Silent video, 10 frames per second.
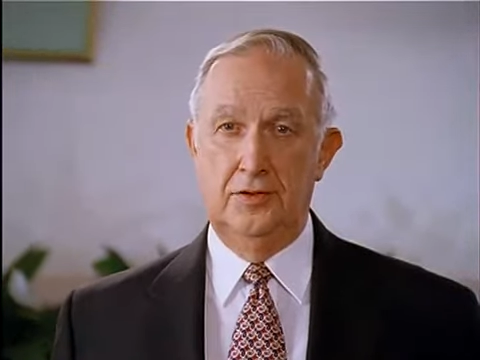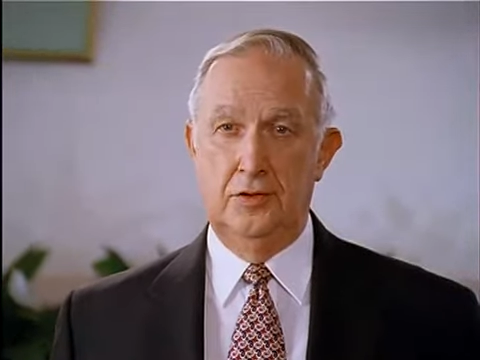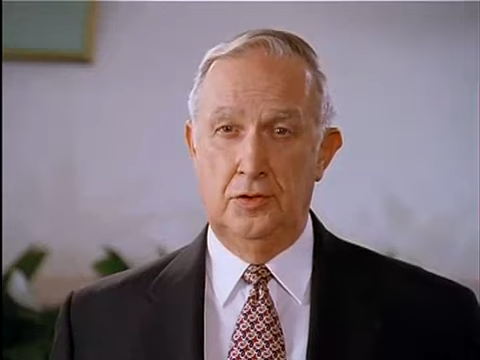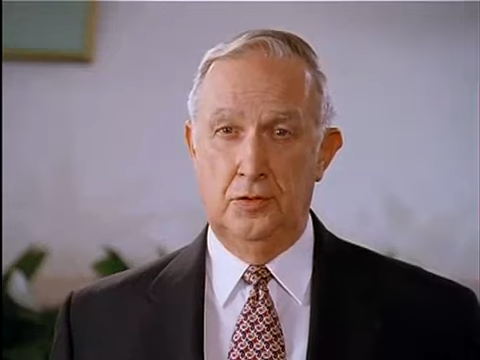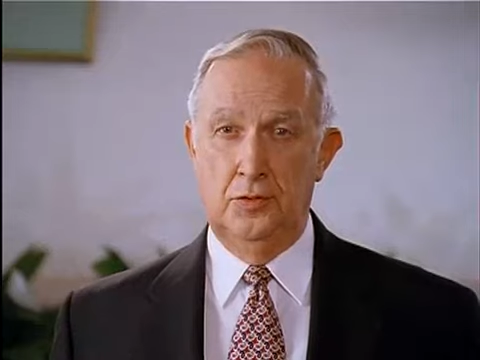
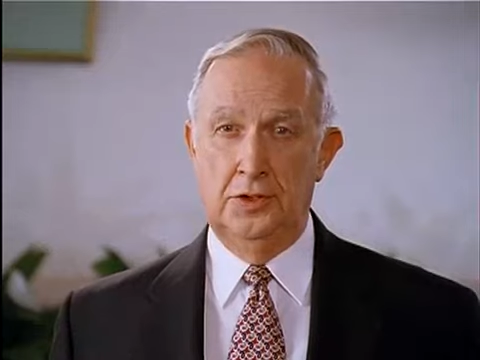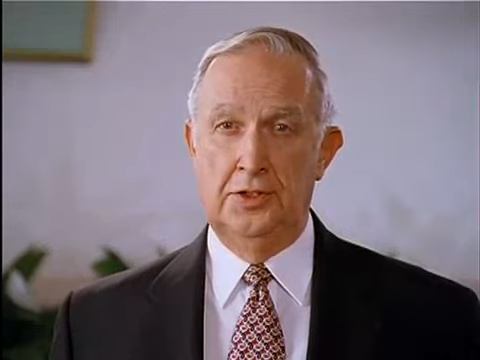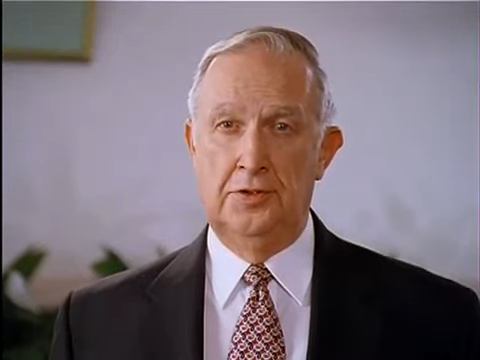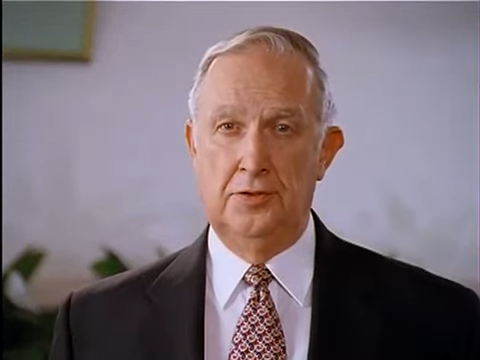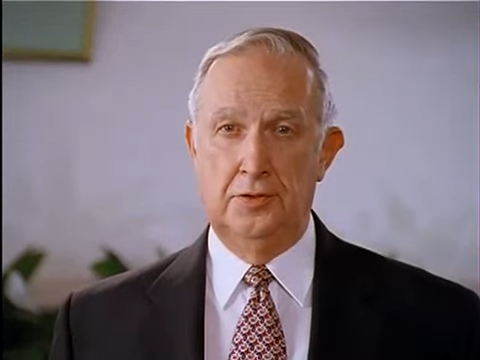
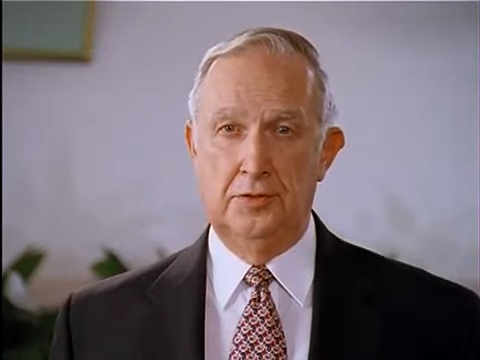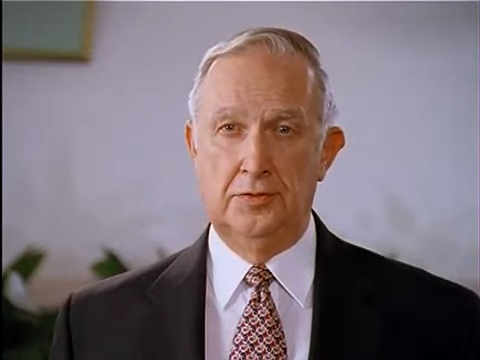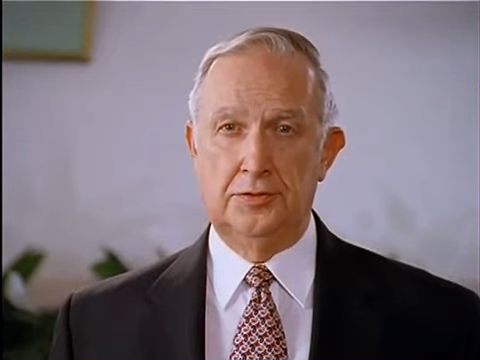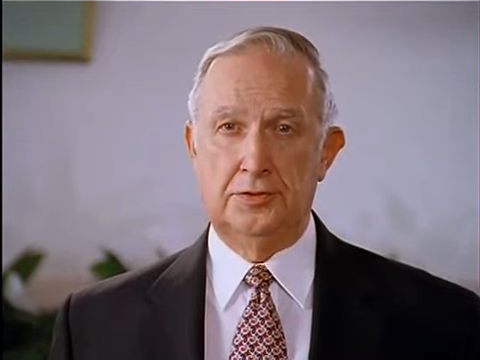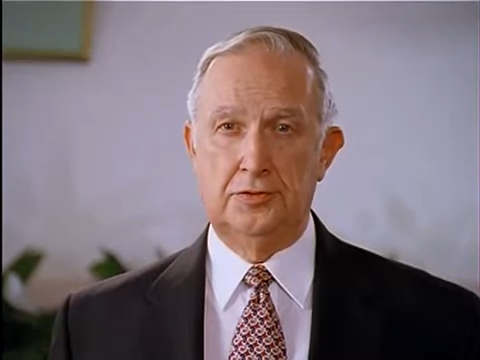Only
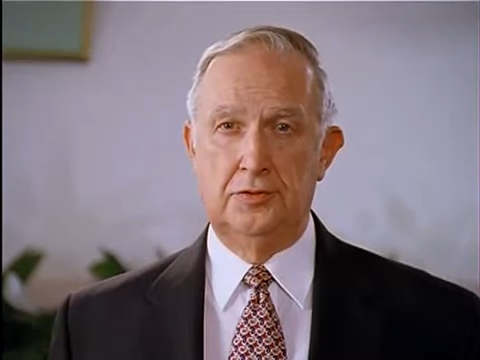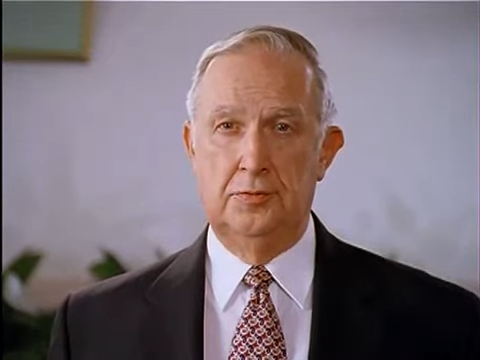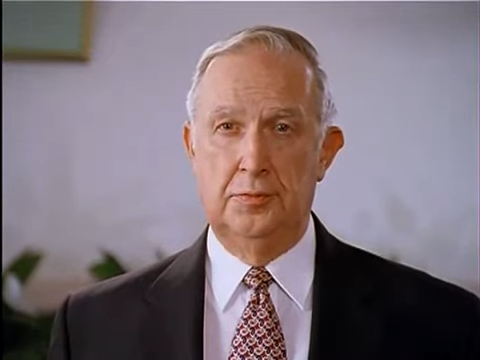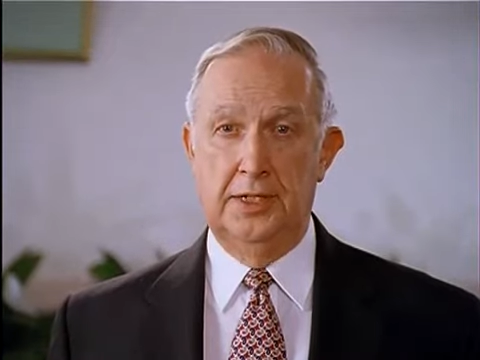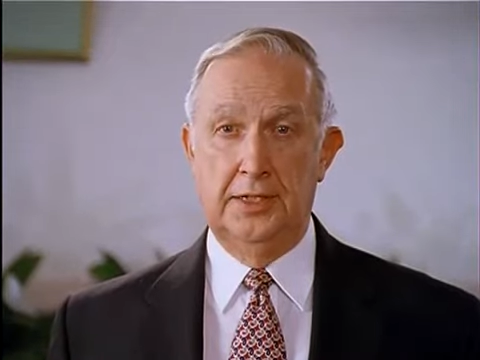those who
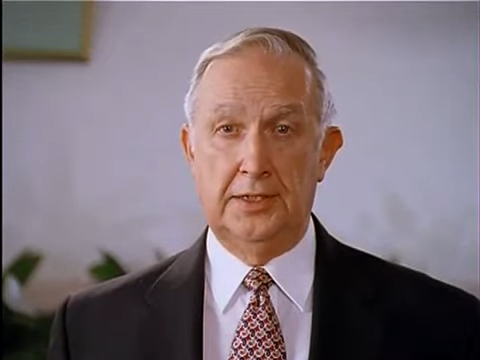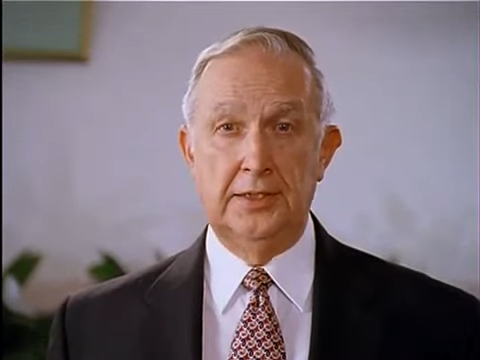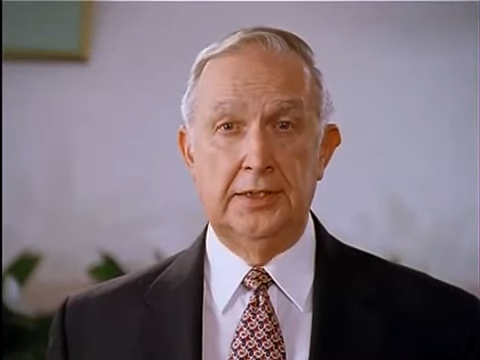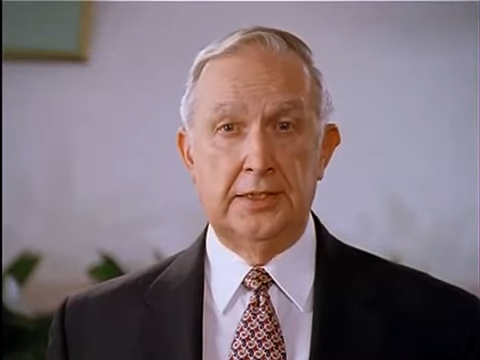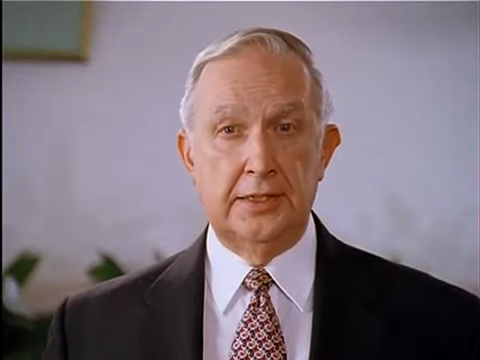make
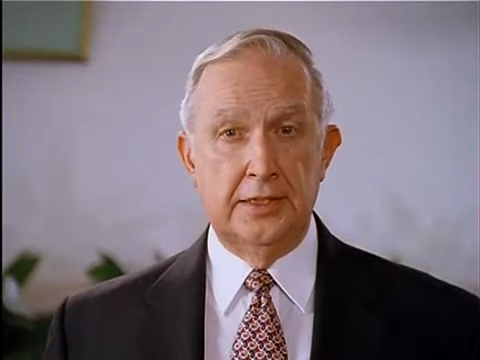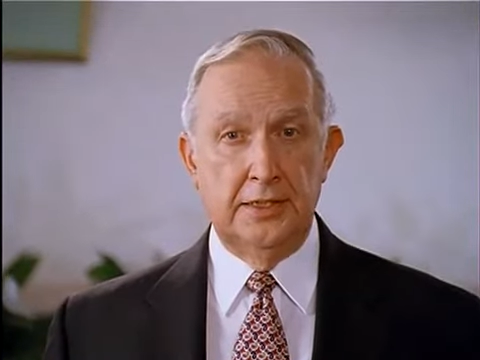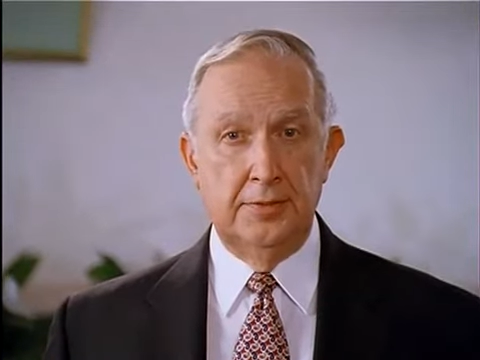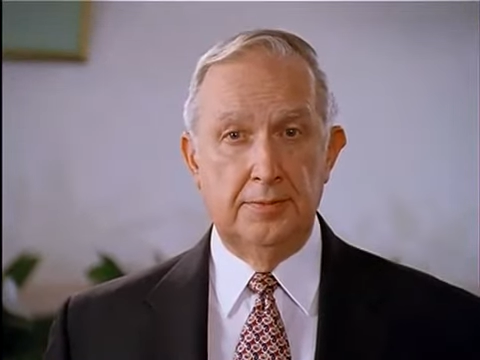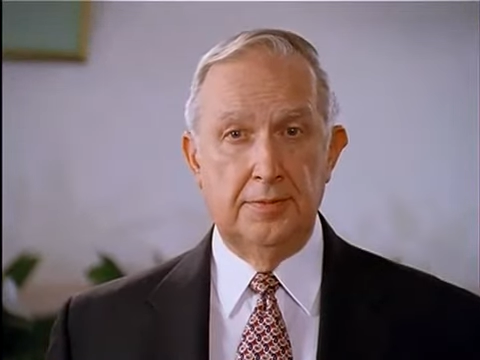and
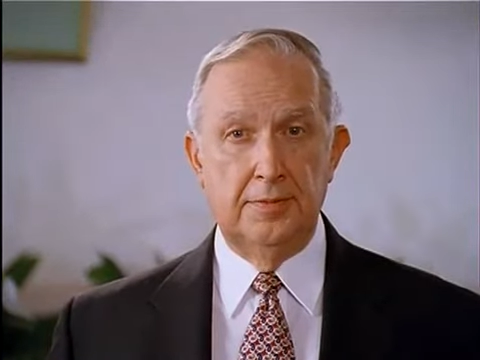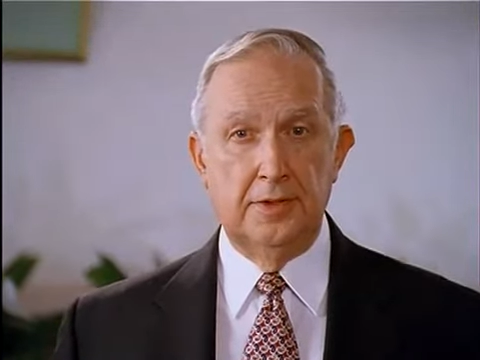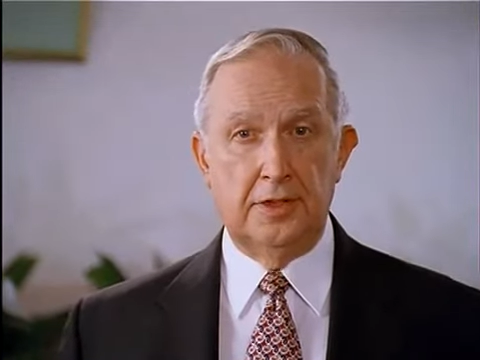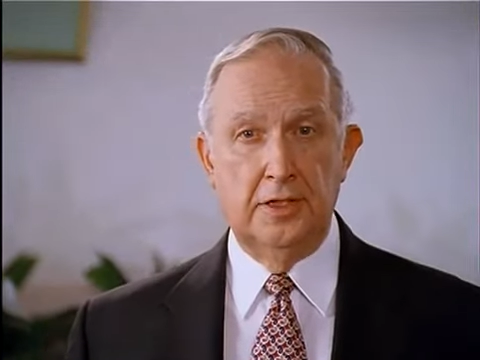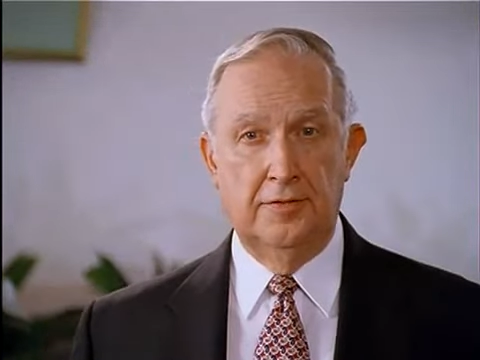keep
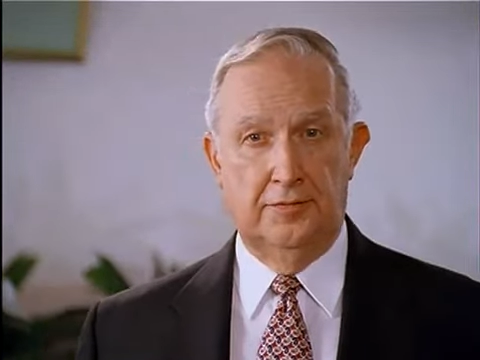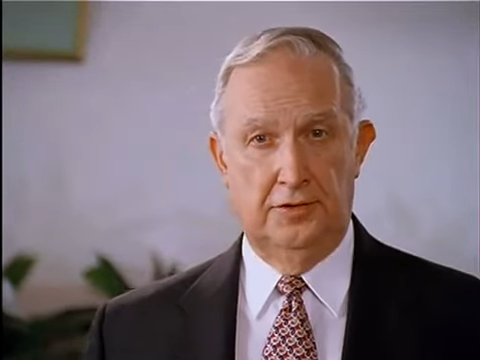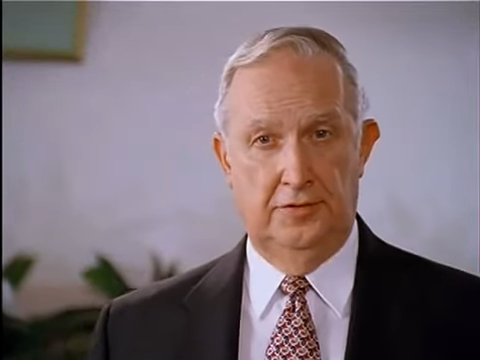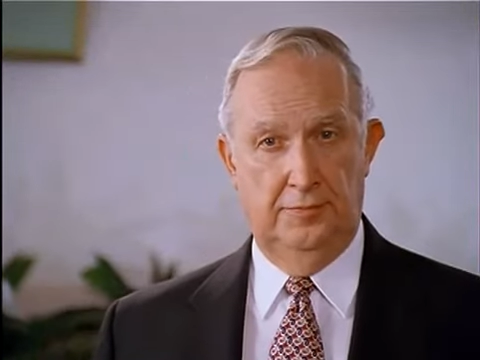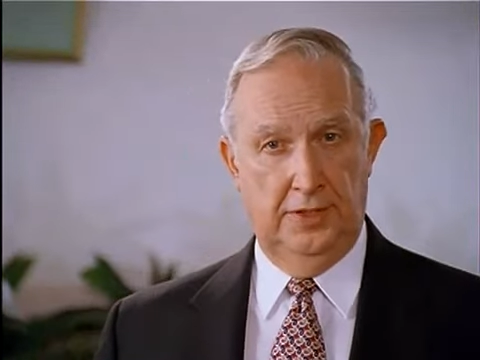the
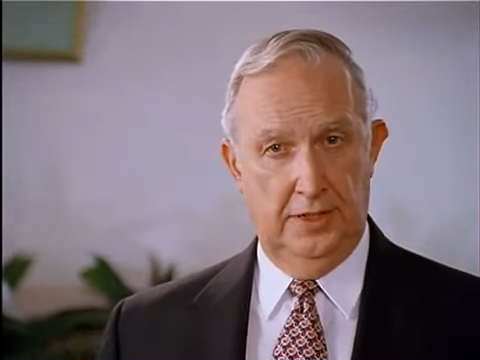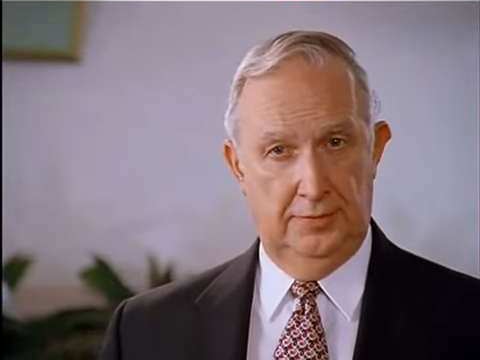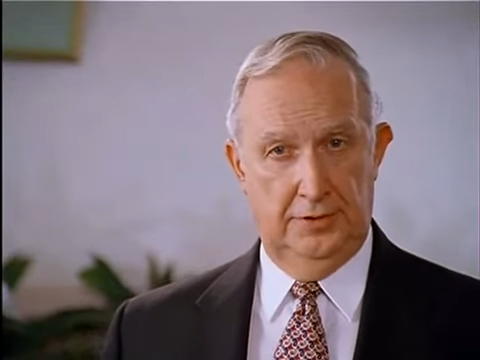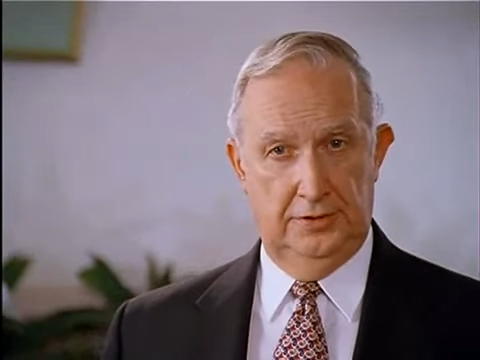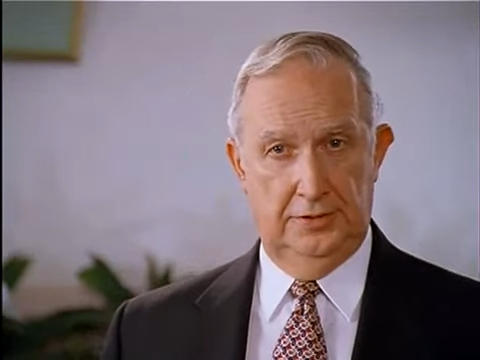covenant of
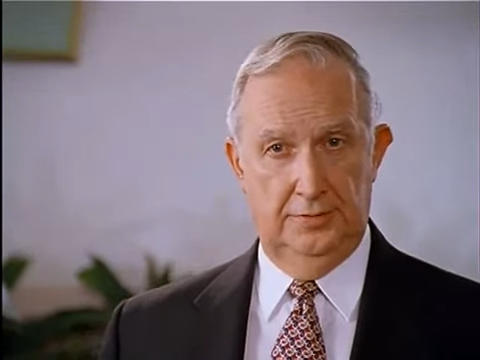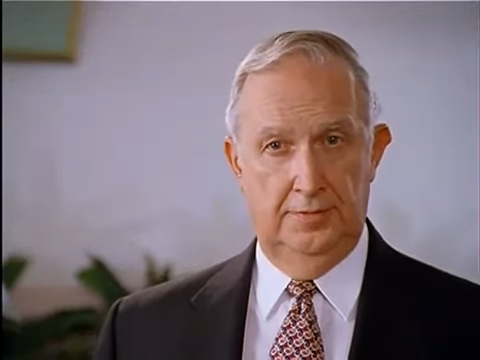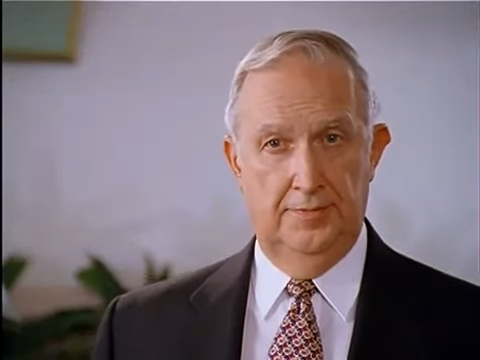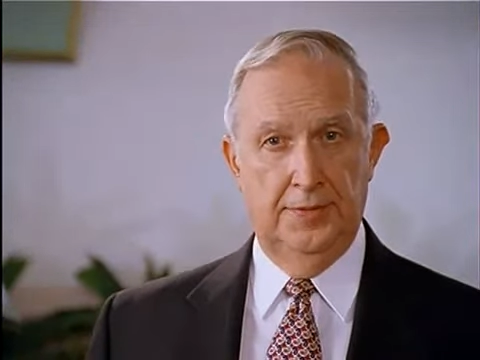baptism,